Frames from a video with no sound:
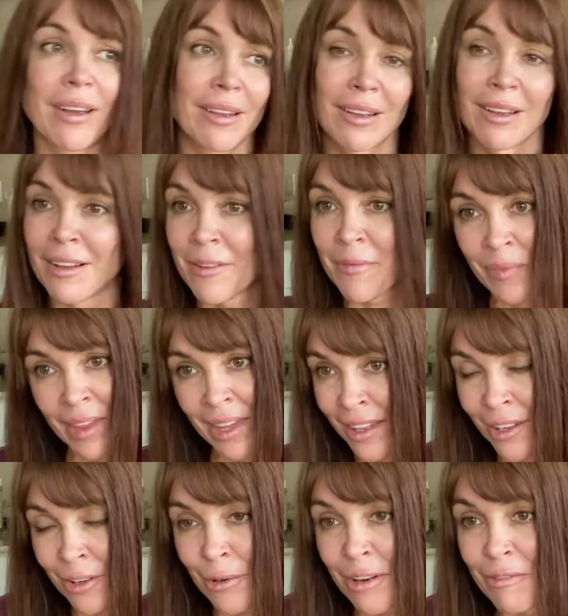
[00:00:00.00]
by
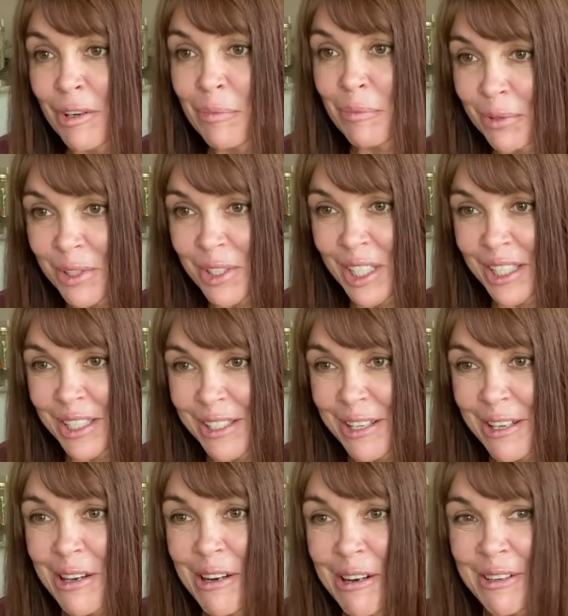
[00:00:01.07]
whoever
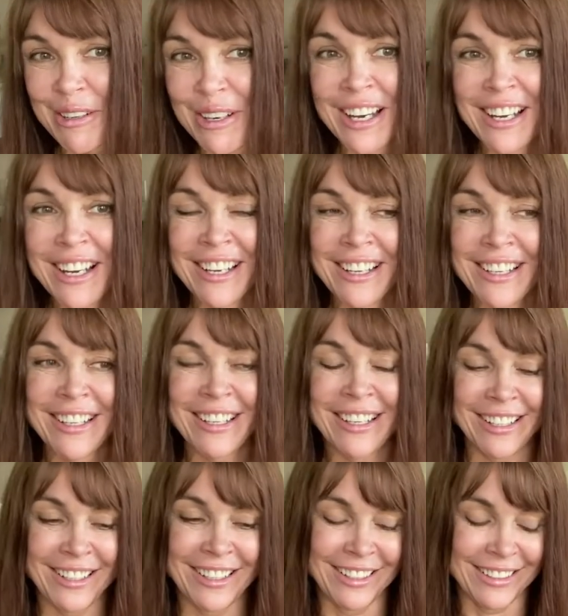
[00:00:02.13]
pushes you.
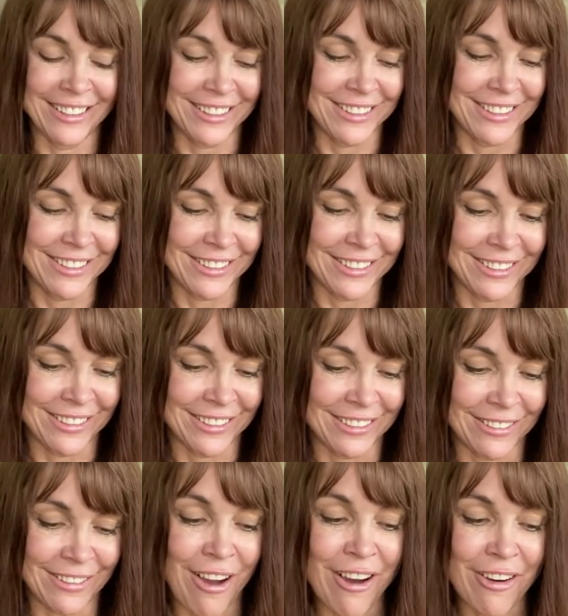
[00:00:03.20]
And
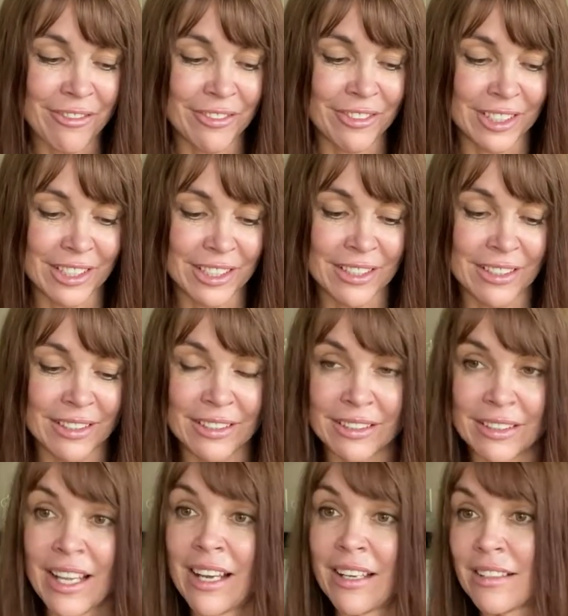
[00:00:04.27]

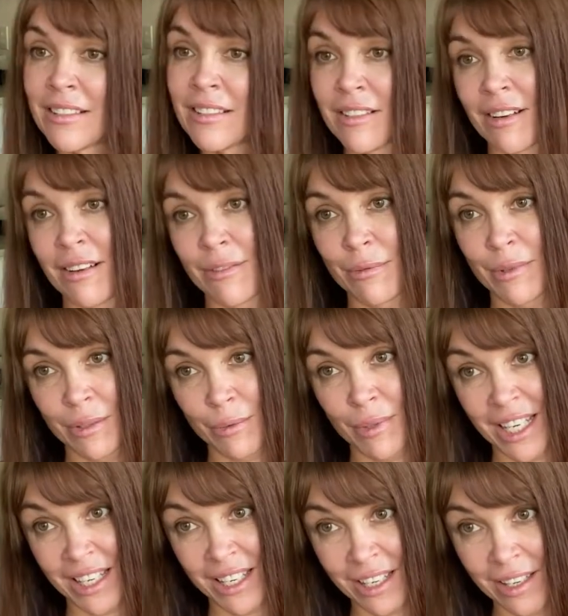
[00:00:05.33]
often that is not what
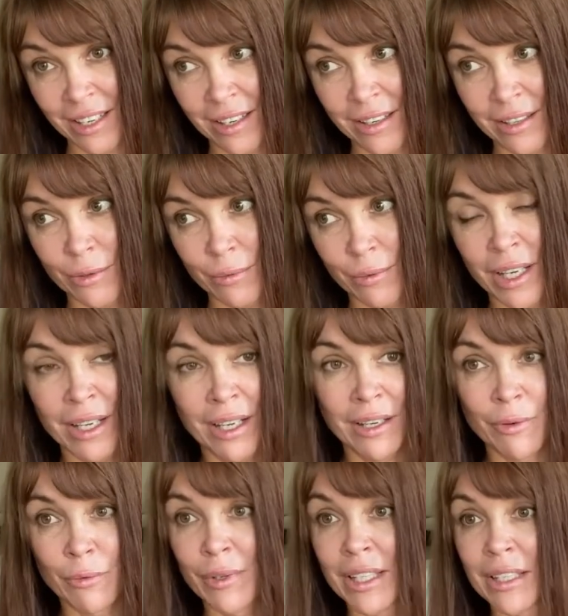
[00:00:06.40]
we need,
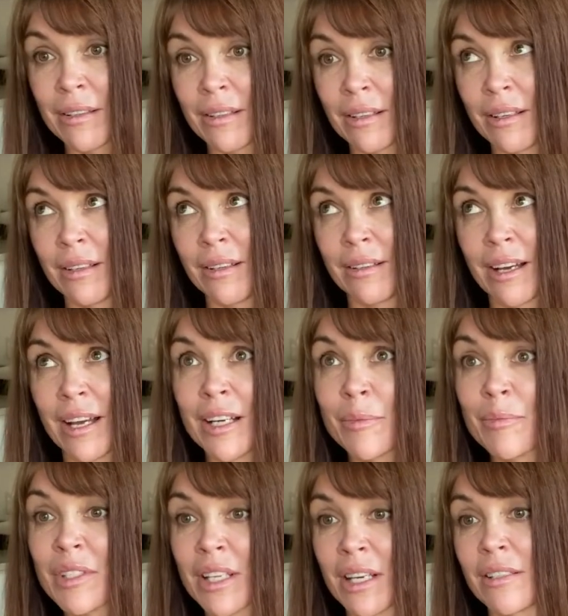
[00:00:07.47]
what
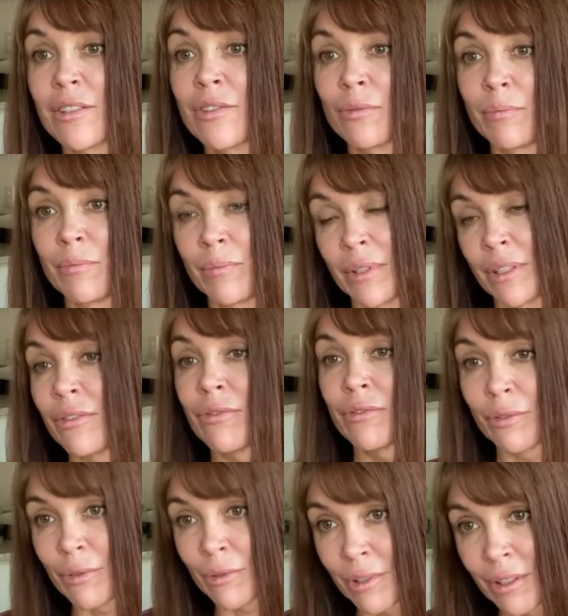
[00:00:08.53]
helps us to
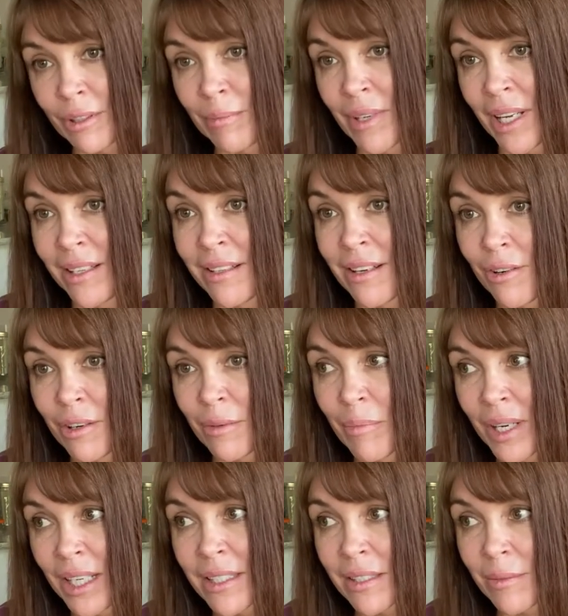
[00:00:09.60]
perform at our
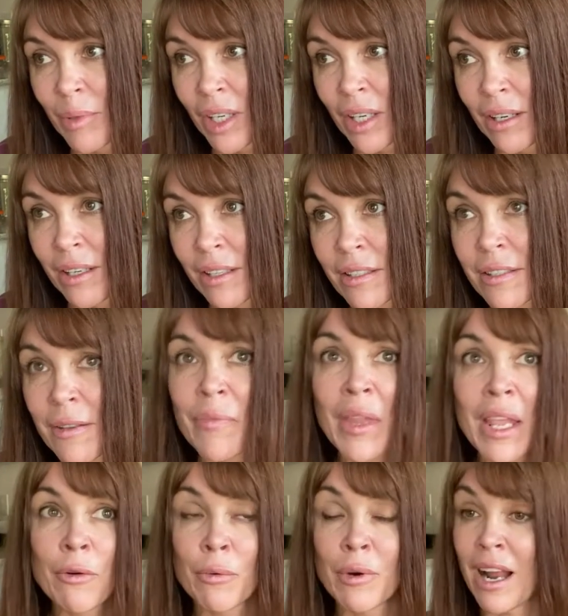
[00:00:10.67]
best. Because
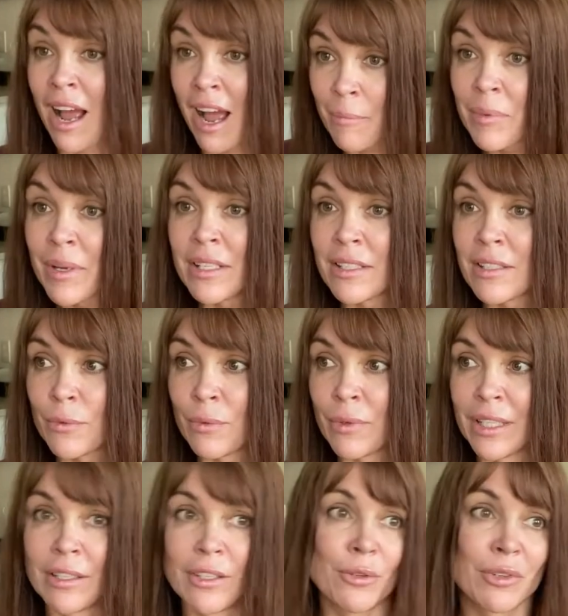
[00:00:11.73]
what happens
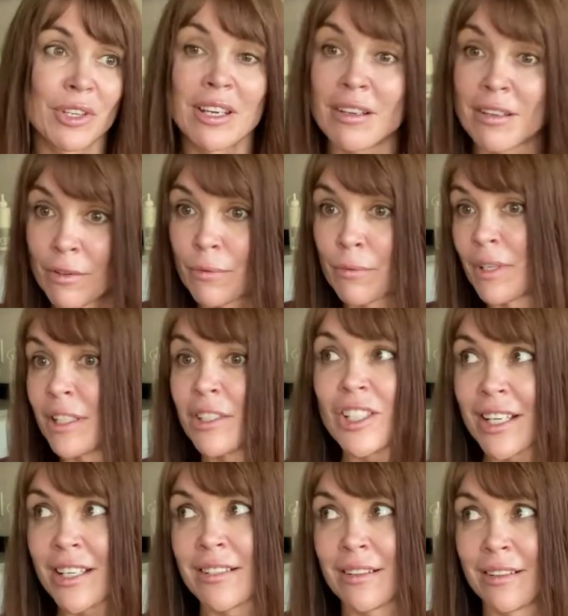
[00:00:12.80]
when you hear the
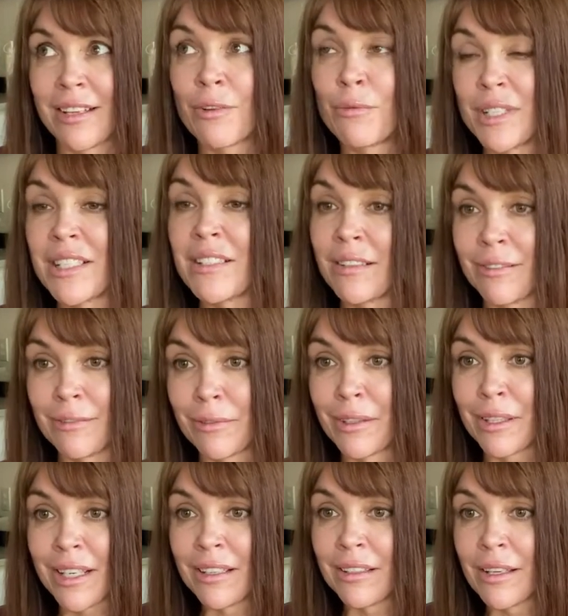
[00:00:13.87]
word, just
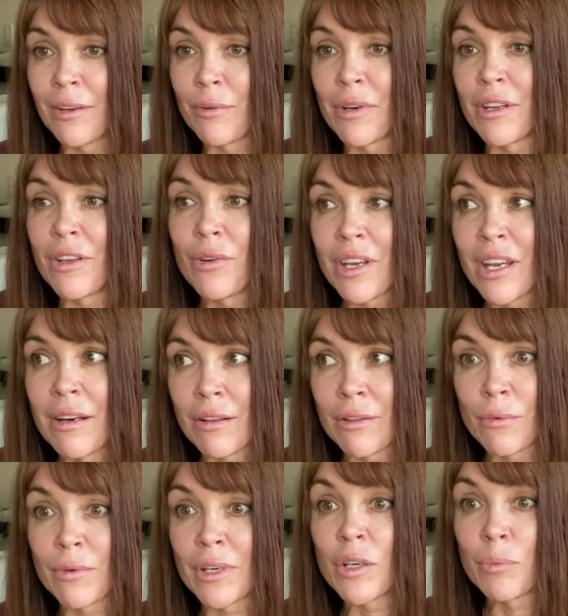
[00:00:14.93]
linguistically, when you
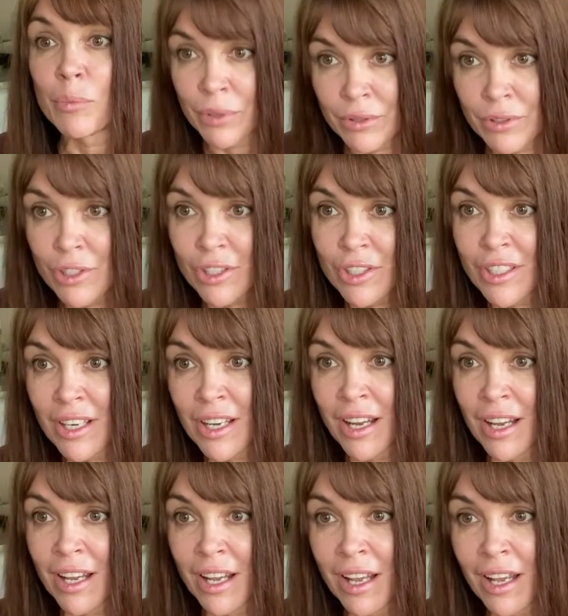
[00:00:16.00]
hear the word push,
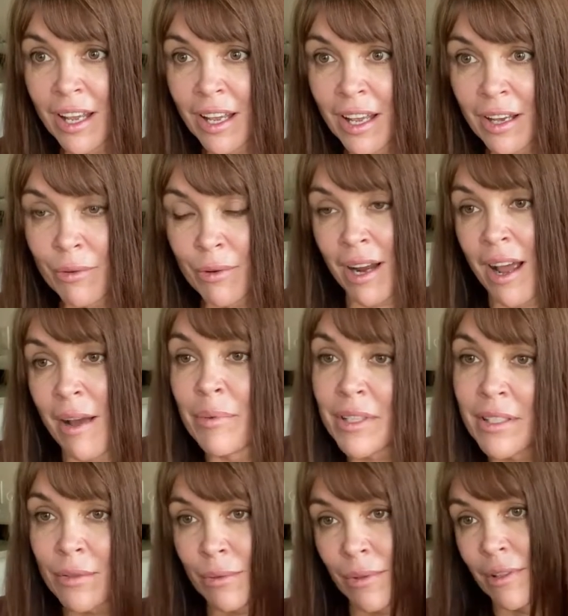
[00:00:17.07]
what
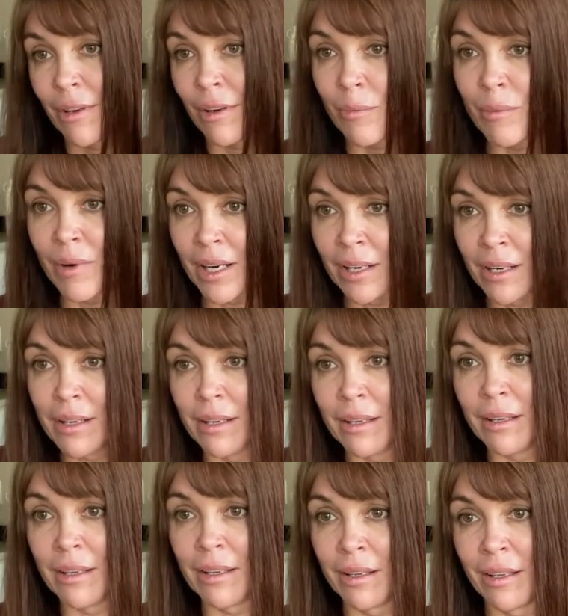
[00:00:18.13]
happens with your
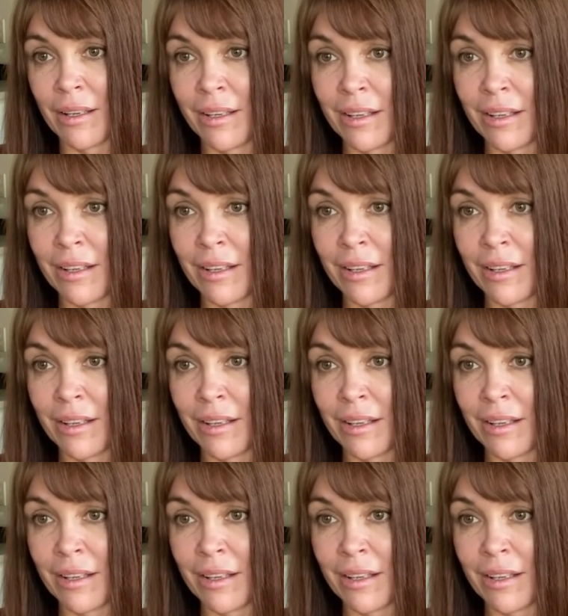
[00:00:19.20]
body?